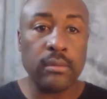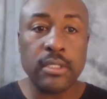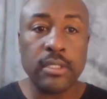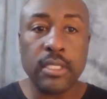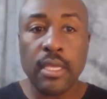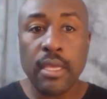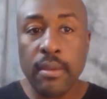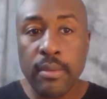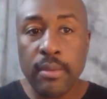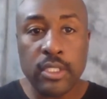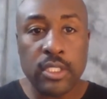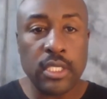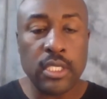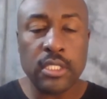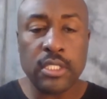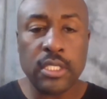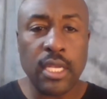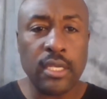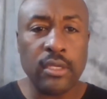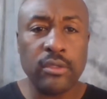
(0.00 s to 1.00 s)
them to
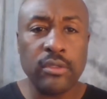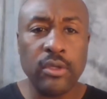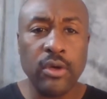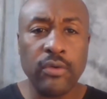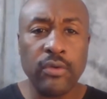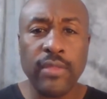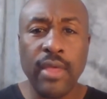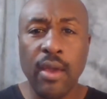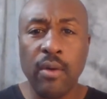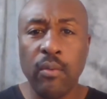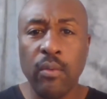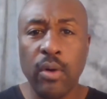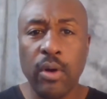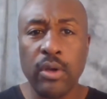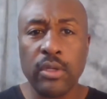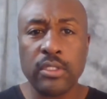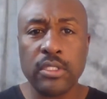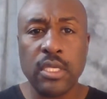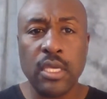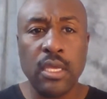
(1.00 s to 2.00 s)
images. And I don't know if that
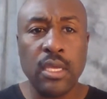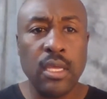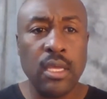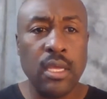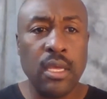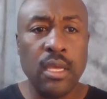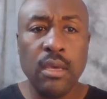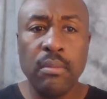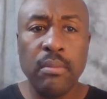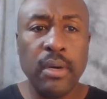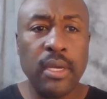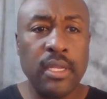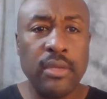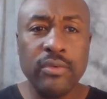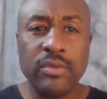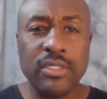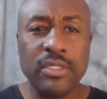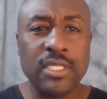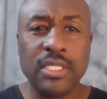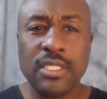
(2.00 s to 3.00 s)
worked, but it
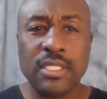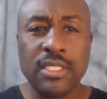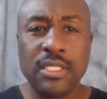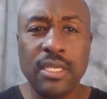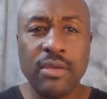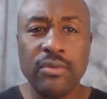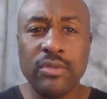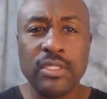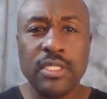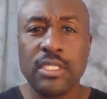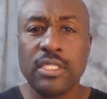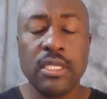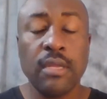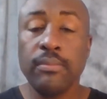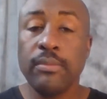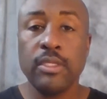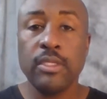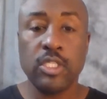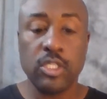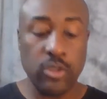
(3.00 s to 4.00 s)
was just
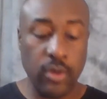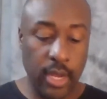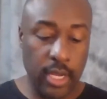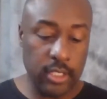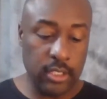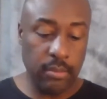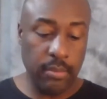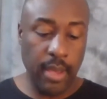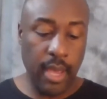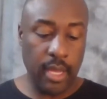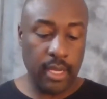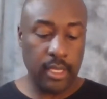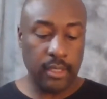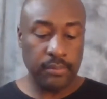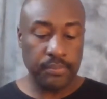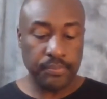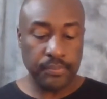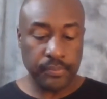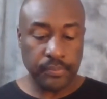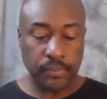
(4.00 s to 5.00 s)
something strange about it.
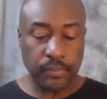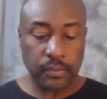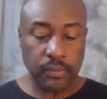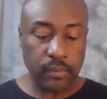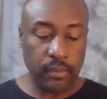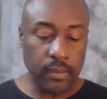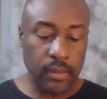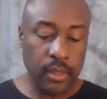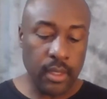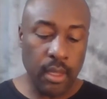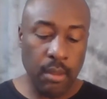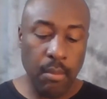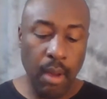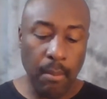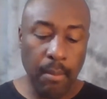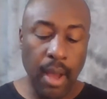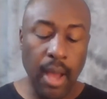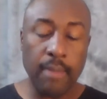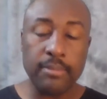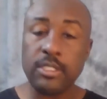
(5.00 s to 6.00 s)
My
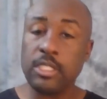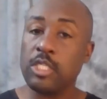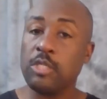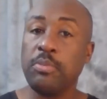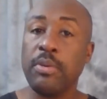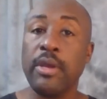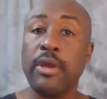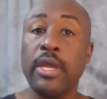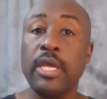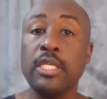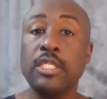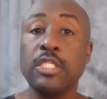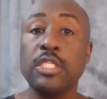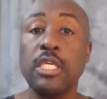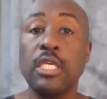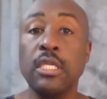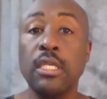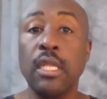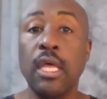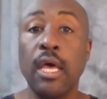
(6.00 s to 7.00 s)
mom's experience,
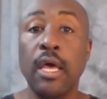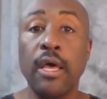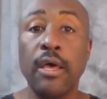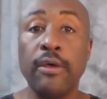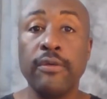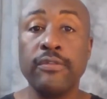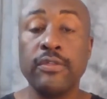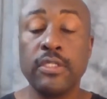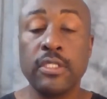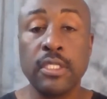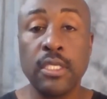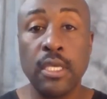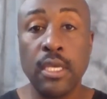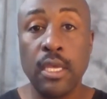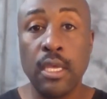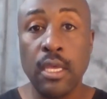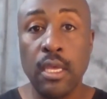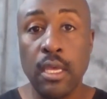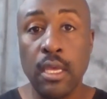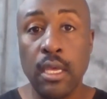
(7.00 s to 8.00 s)
she loves
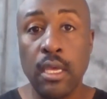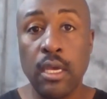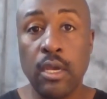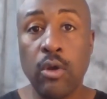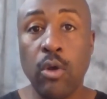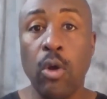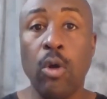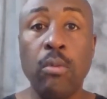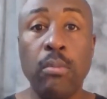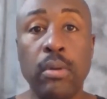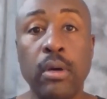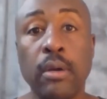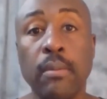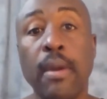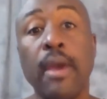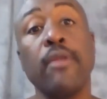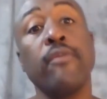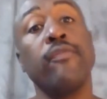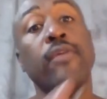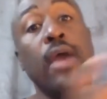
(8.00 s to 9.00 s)
Chromebook.
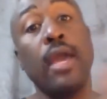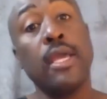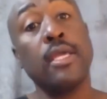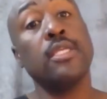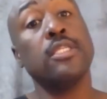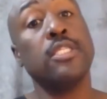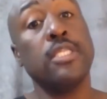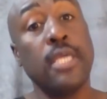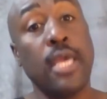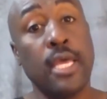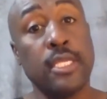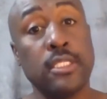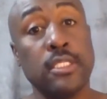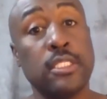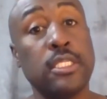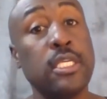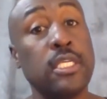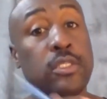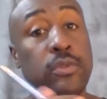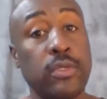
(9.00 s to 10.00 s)
Matter of fact,
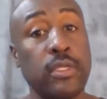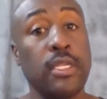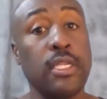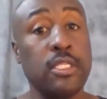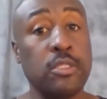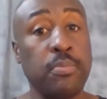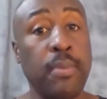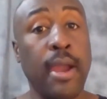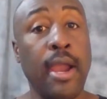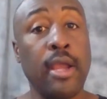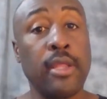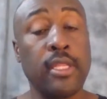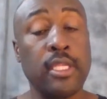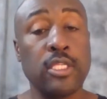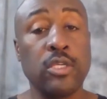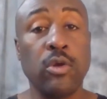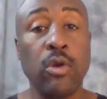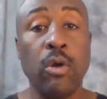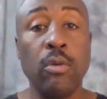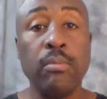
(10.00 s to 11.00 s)
she's what inspired this
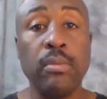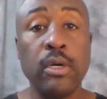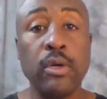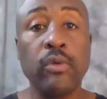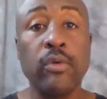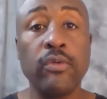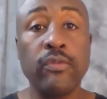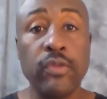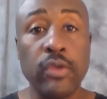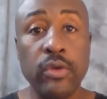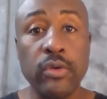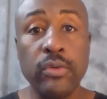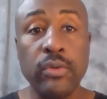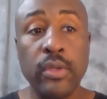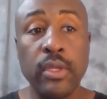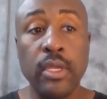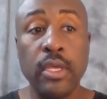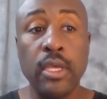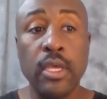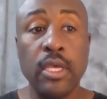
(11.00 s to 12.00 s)
Chromebook review.
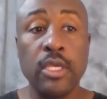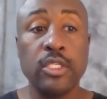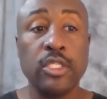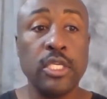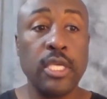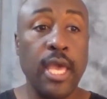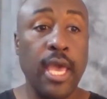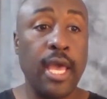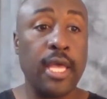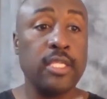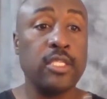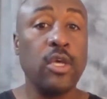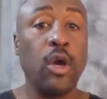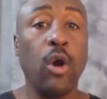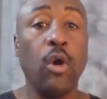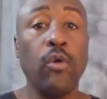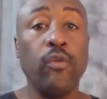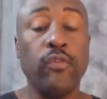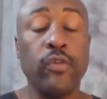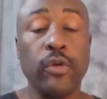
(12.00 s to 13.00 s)
She has
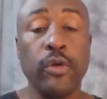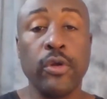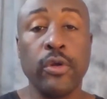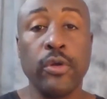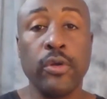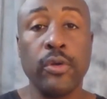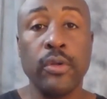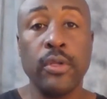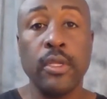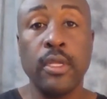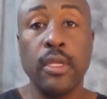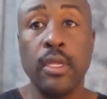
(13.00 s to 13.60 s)
over,